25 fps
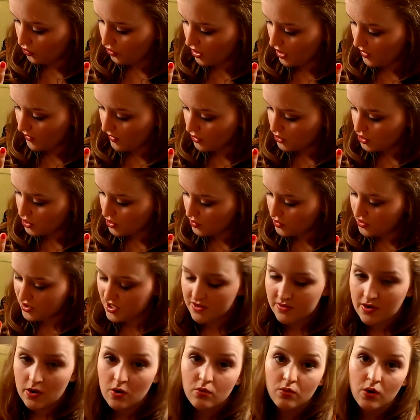
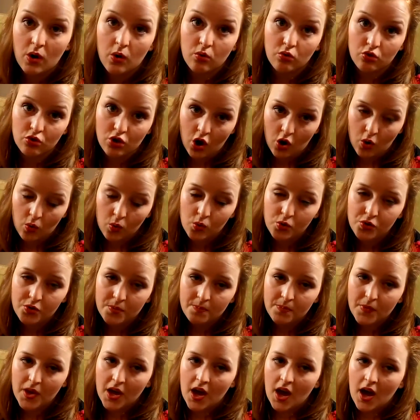020 Rose Gold,
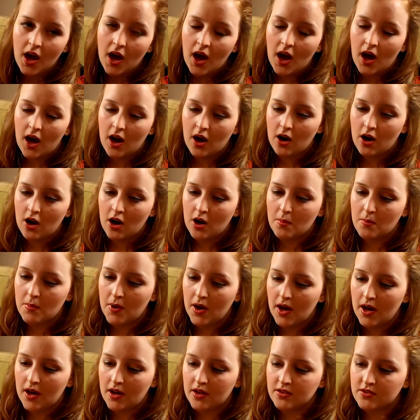
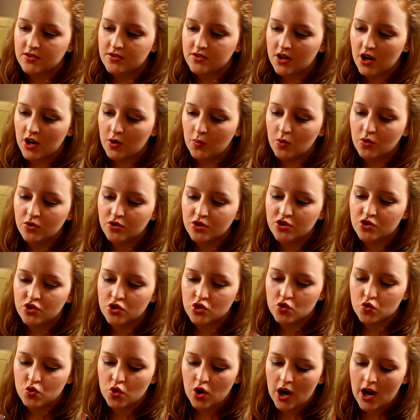and I wanted to
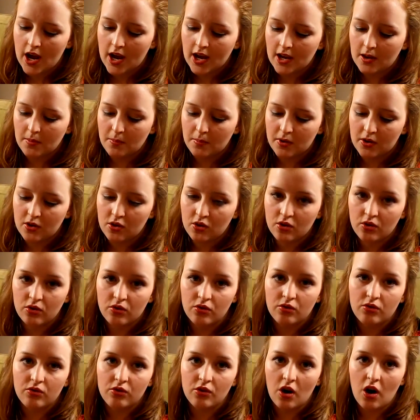try it
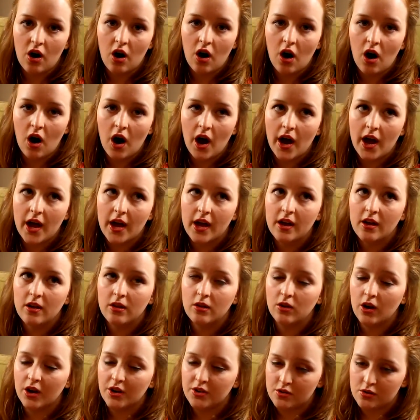because I
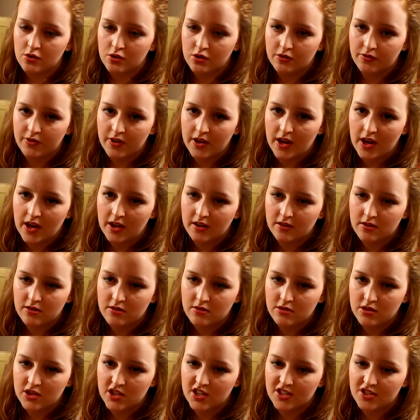like the look of it and
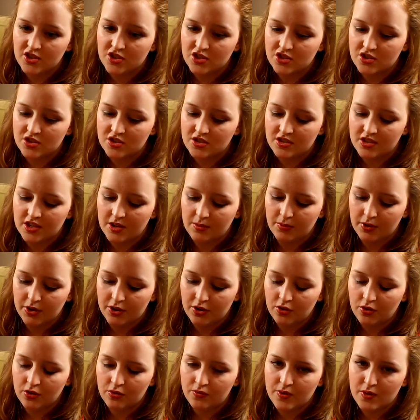it just seemed
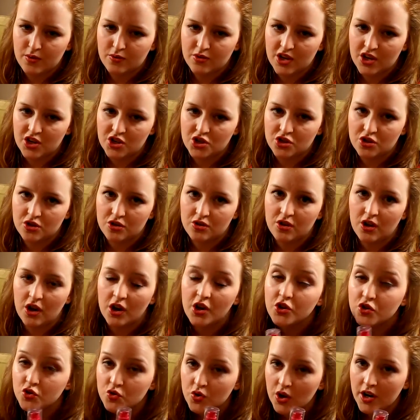like a good foundation.
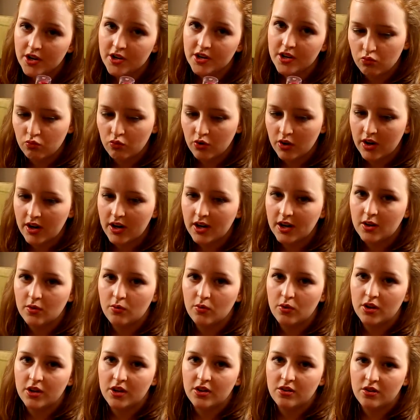I tried it, really,
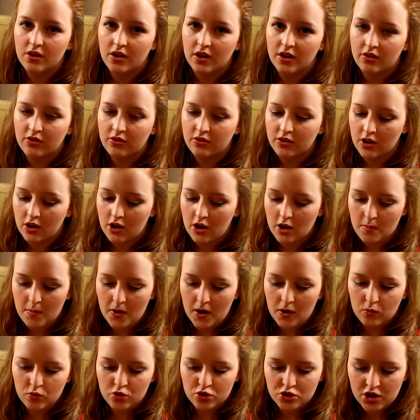really nice.
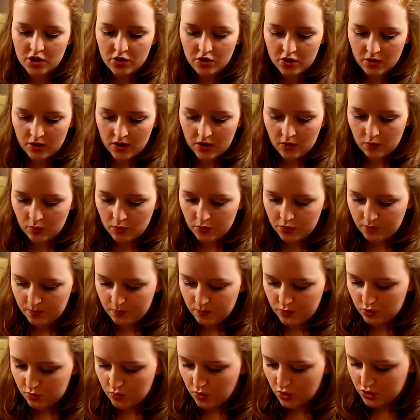I will show you a little
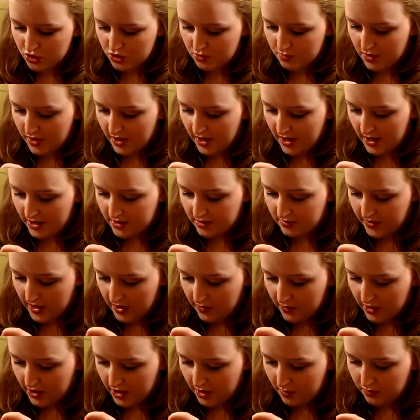swatch on my hand of
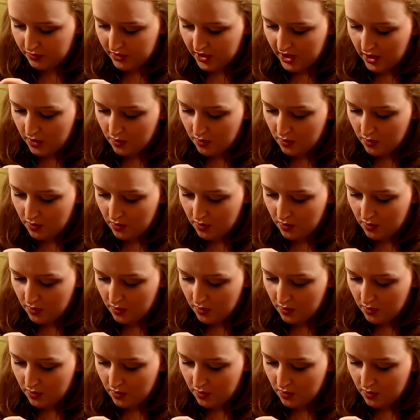how it comes